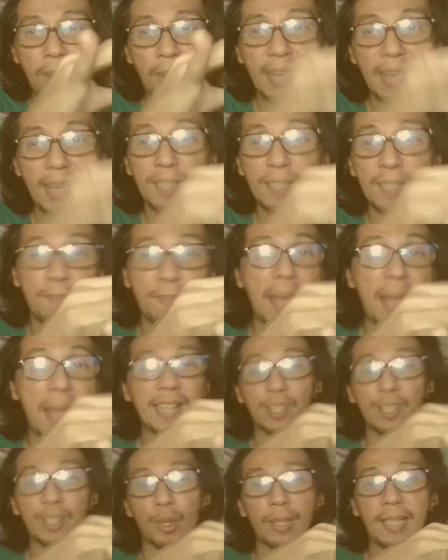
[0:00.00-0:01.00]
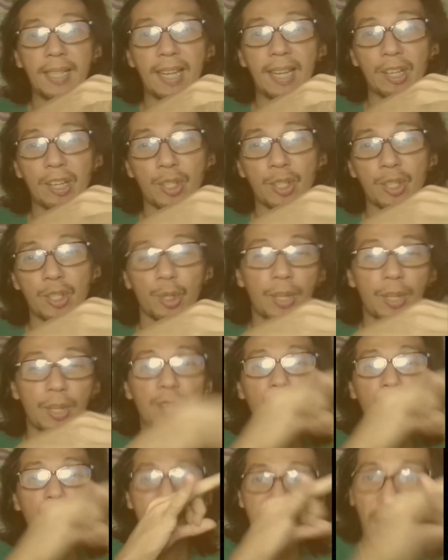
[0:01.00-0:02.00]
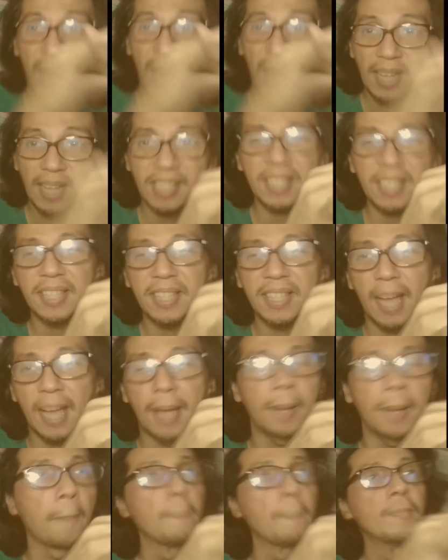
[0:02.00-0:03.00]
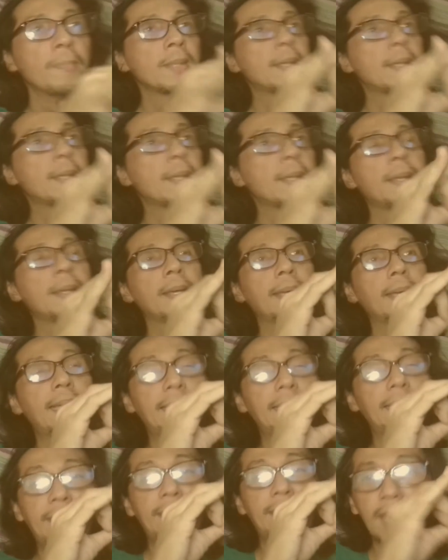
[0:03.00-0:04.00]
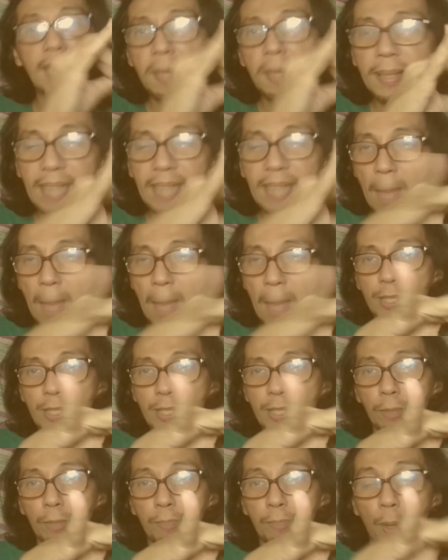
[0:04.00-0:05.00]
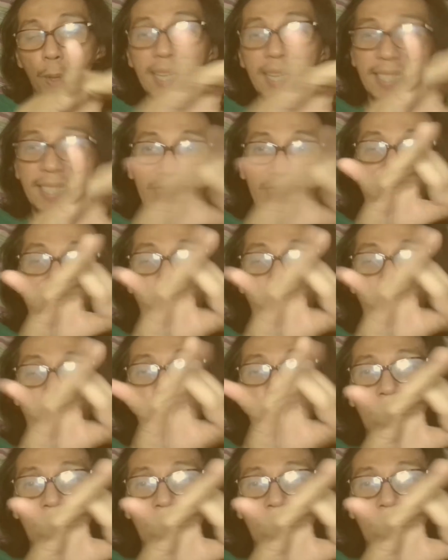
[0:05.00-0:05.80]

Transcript: Panda's backstory here, so it was nicely done. It didn't make the episode boring kasi dalawang